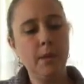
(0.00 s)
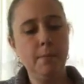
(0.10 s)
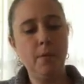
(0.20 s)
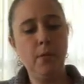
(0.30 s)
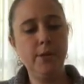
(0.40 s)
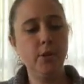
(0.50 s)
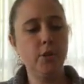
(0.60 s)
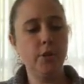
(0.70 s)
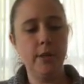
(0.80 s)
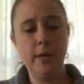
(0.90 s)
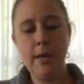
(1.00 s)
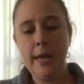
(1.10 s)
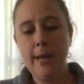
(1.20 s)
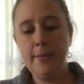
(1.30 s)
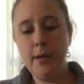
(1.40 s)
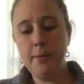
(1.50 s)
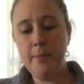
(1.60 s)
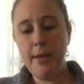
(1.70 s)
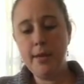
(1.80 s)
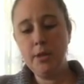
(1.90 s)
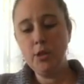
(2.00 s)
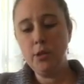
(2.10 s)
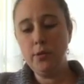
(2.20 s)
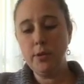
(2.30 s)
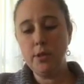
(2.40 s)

my winter tree, and then I'm making sure the